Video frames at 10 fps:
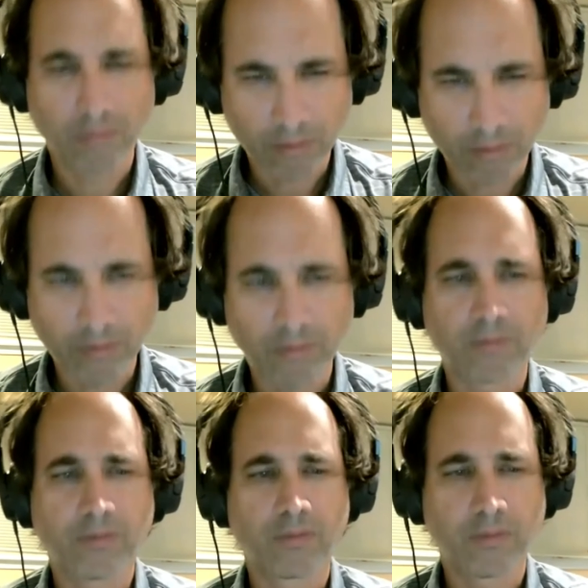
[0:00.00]
yeah.
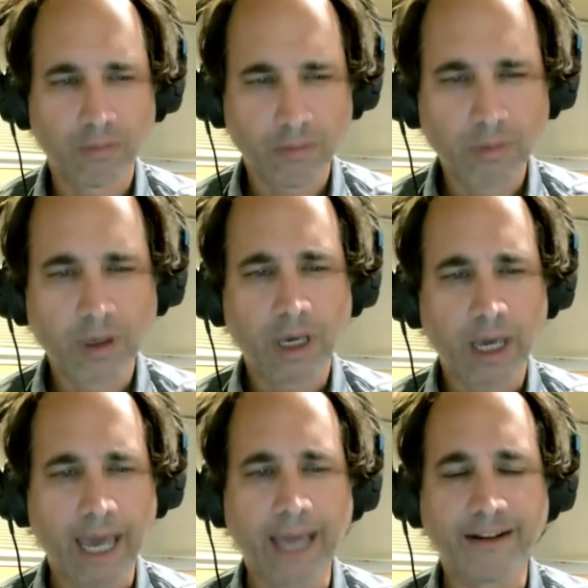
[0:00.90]

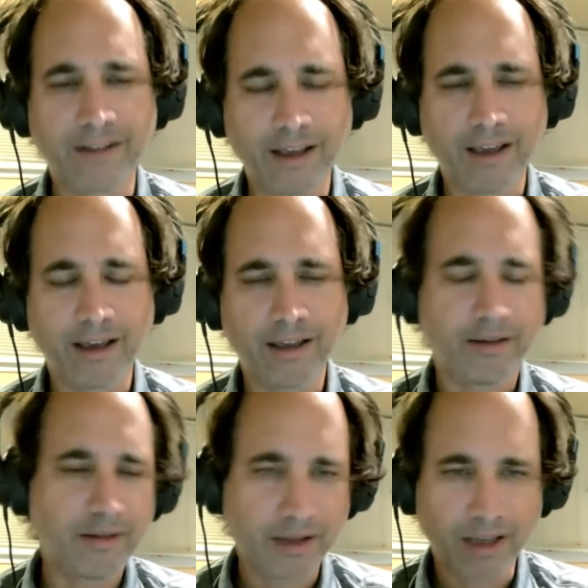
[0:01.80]
and
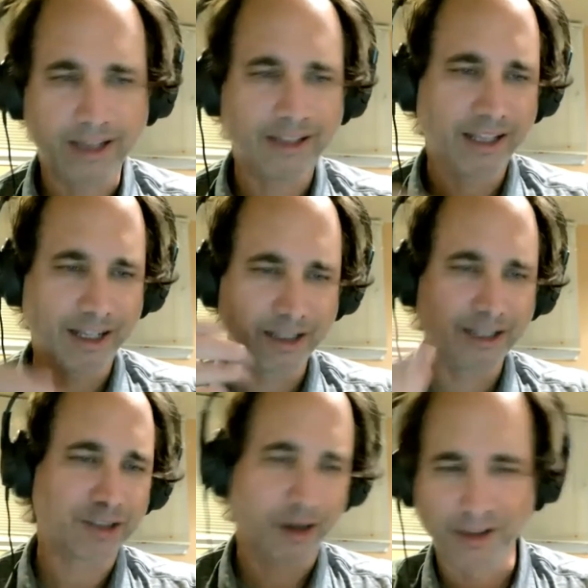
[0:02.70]
uh, I,
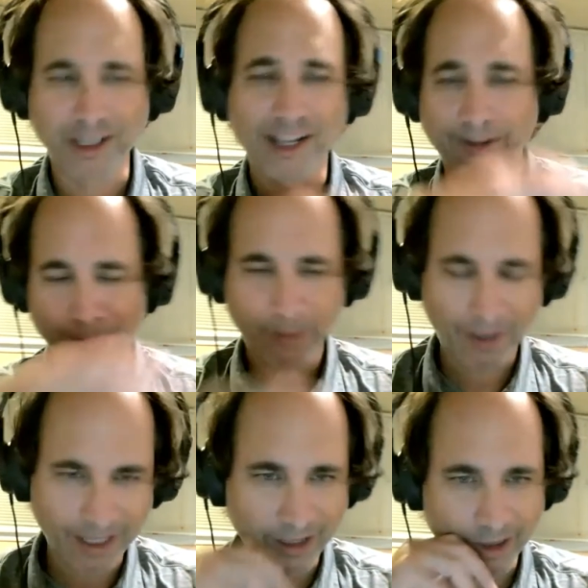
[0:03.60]
will sort of leading
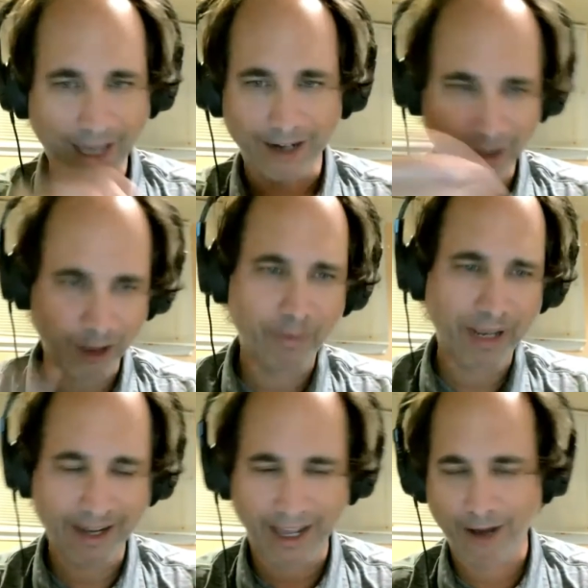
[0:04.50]
leading that a little
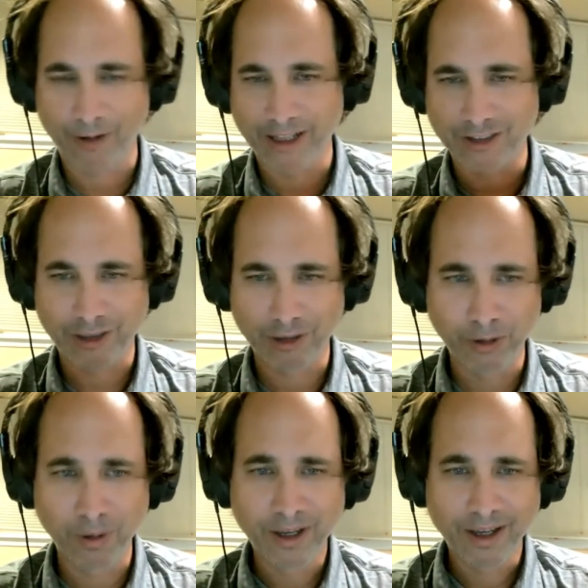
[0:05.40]
bit now
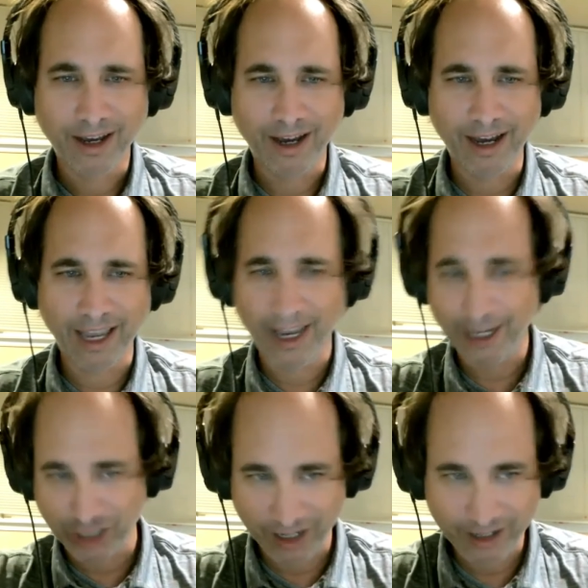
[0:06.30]
into uh,
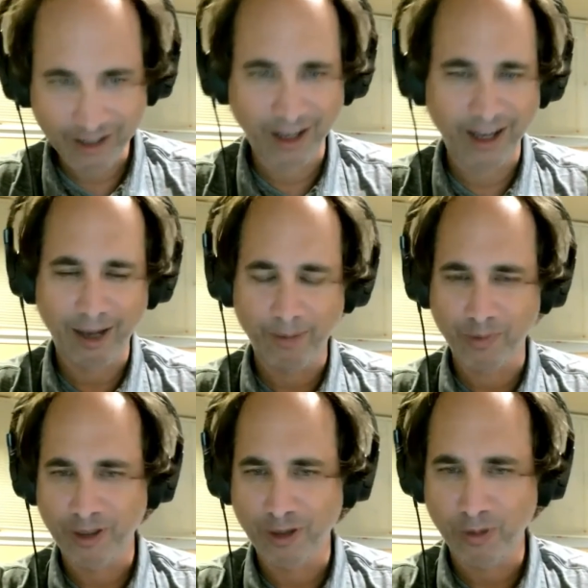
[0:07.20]
aging.
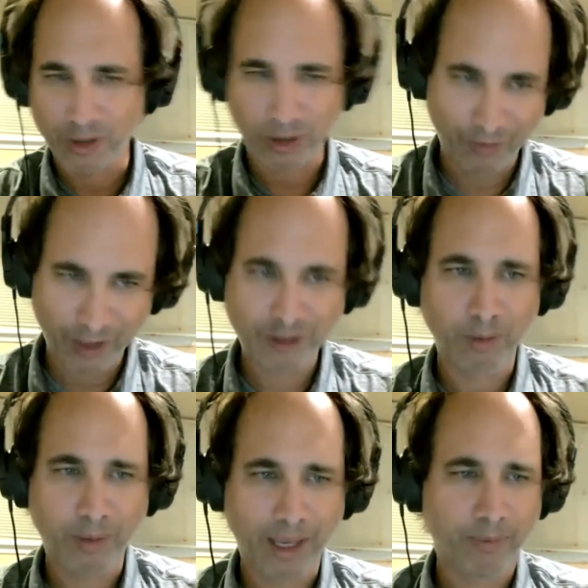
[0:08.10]
Um, you also have these two
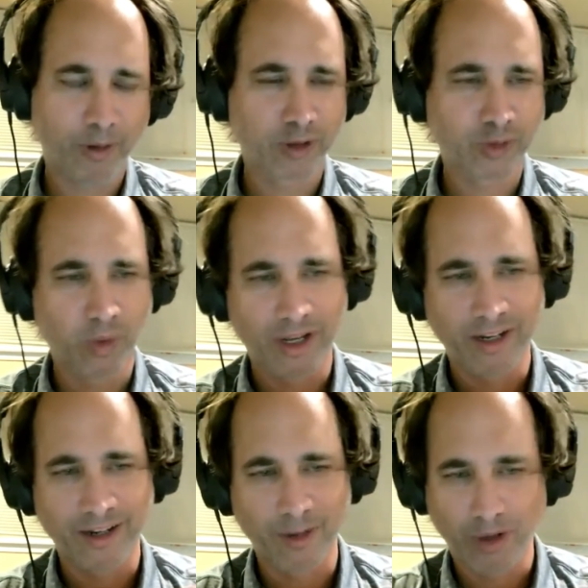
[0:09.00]
papers,
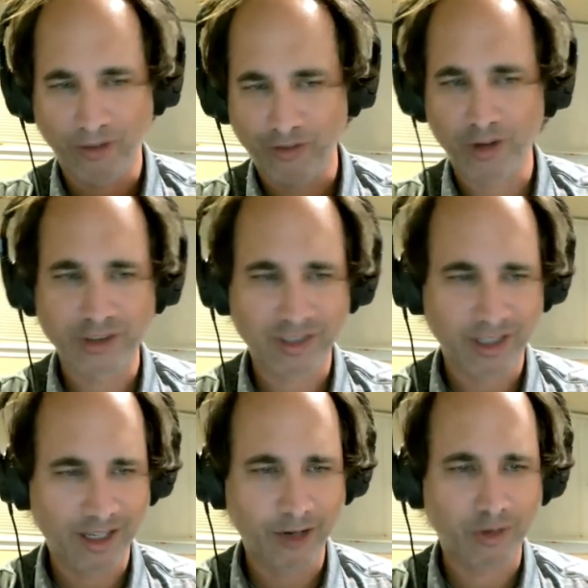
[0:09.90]
one uh, where you focus
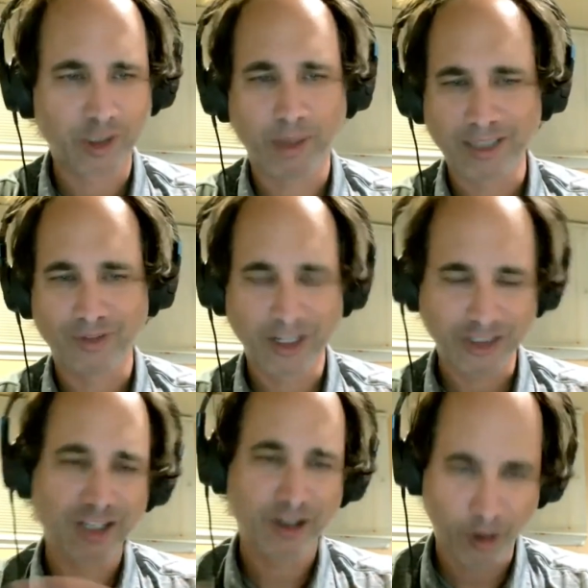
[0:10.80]
the uh, increased pace of
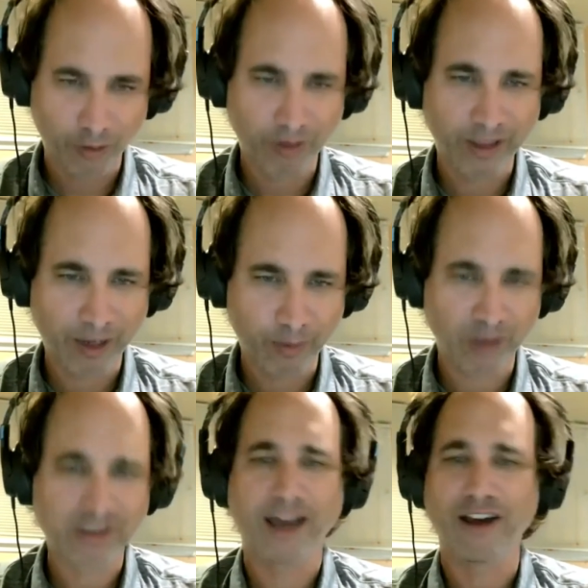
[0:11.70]
aging and COVID-related
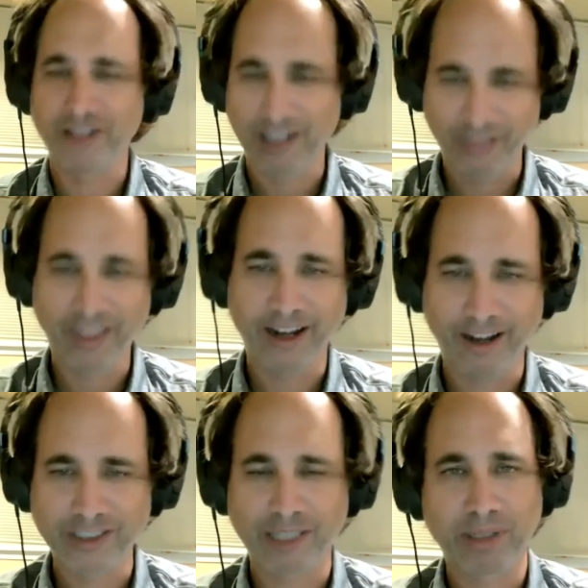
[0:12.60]
mortality, and then
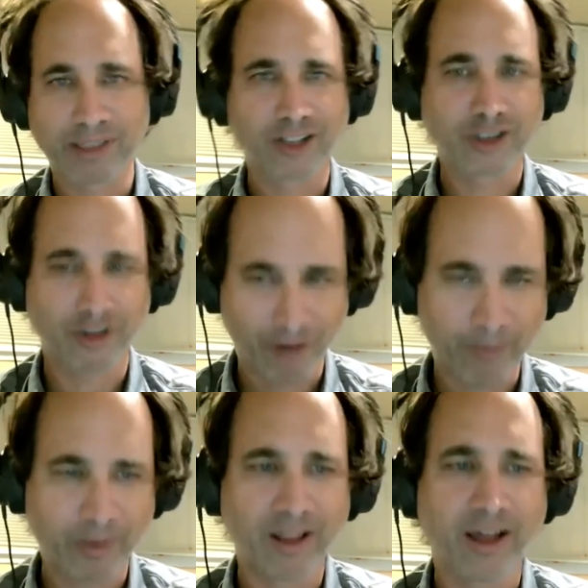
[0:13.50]
obviously the potential of
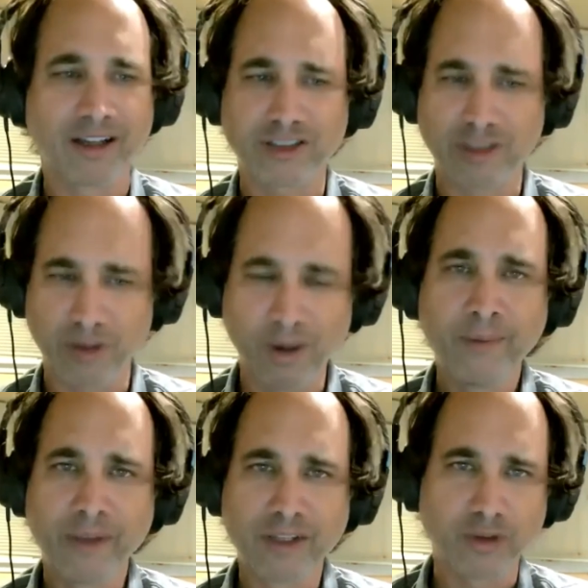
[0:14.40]
rapalogs to,
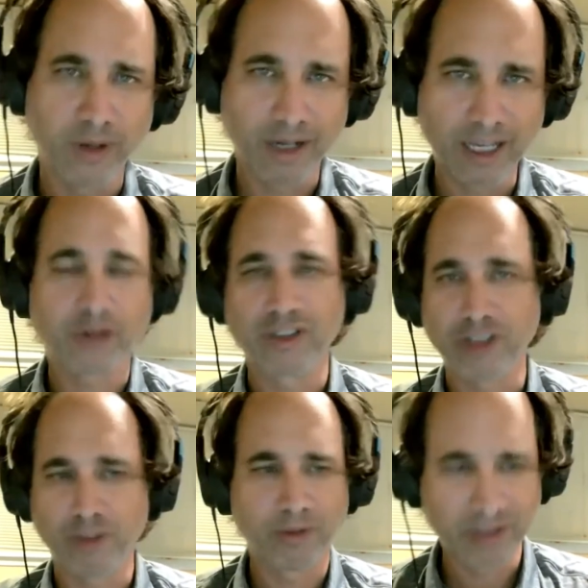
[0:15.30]
to uh, increase
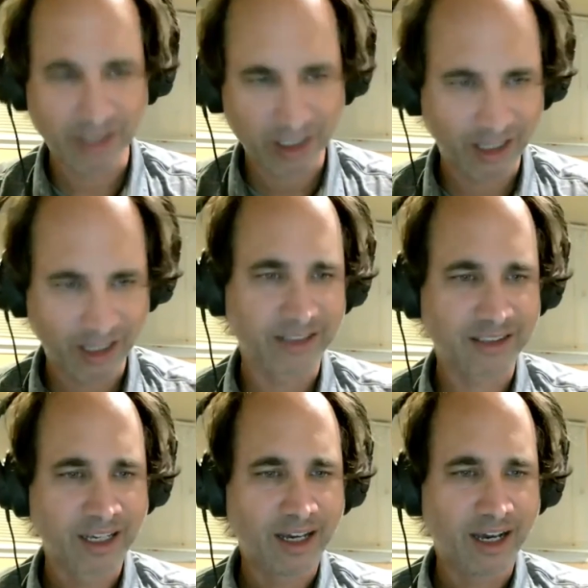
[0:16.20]
human
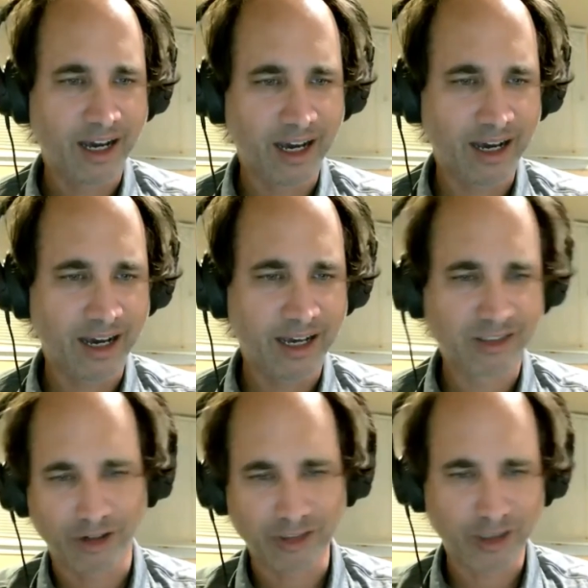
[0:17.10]
resilience uh, in
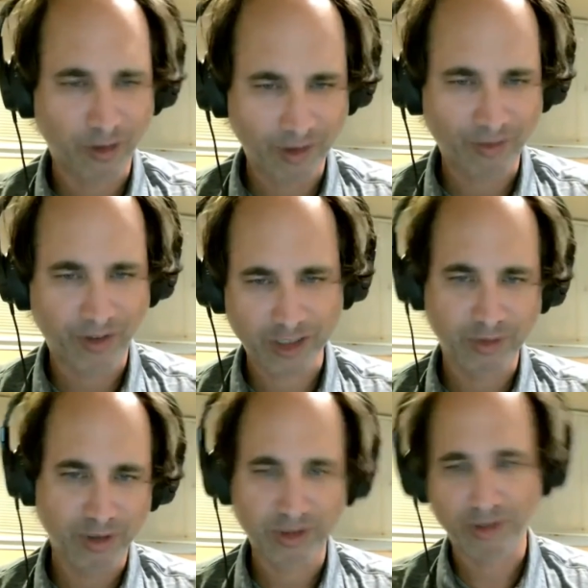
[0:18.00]
SARS-CoV infection,
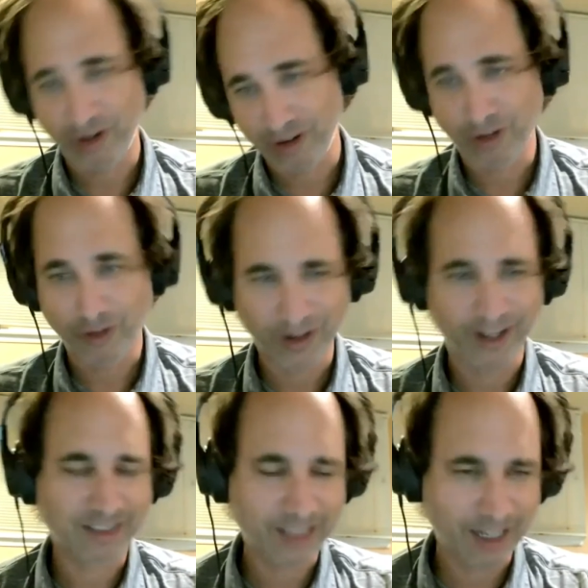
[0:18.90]
reduce severity of
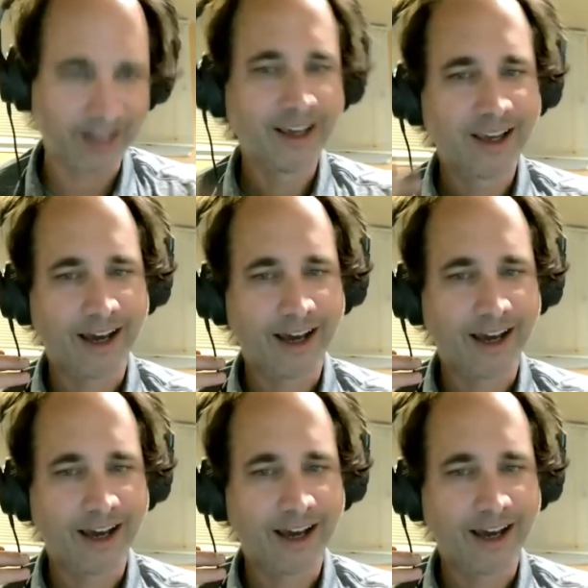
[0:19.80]
COVID-19.